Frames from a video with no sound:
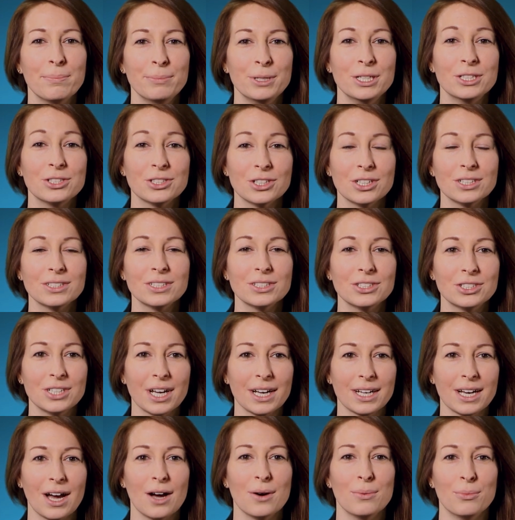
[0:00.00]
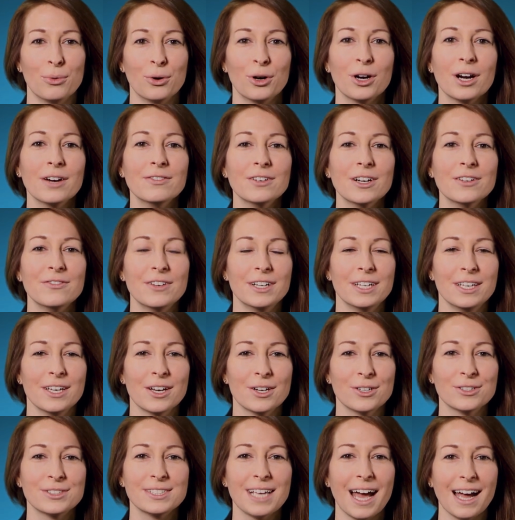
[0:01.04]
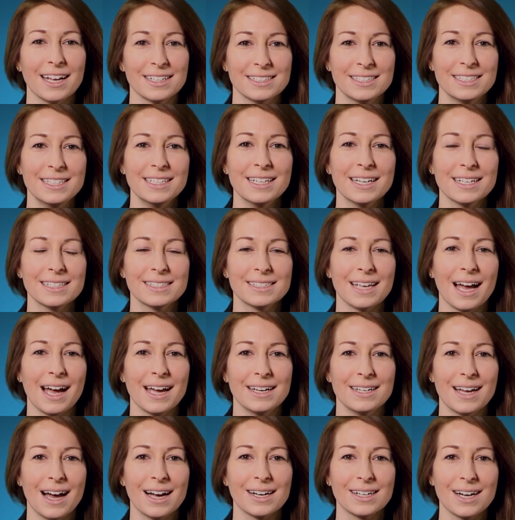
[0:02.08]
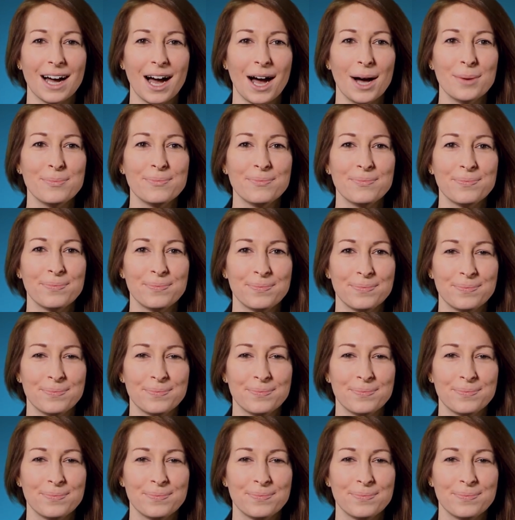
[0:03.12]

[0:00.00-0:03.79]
Be sure to check out more of our videos at tsi.com.